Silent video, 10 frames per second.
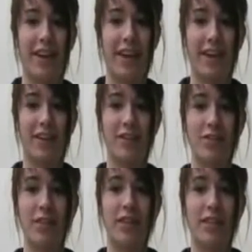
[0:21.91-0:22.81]
and
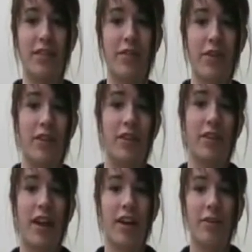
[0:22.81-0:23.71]
also in several
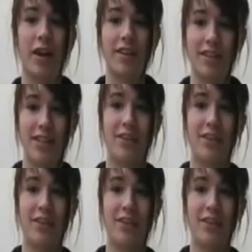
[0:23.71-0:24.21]
areas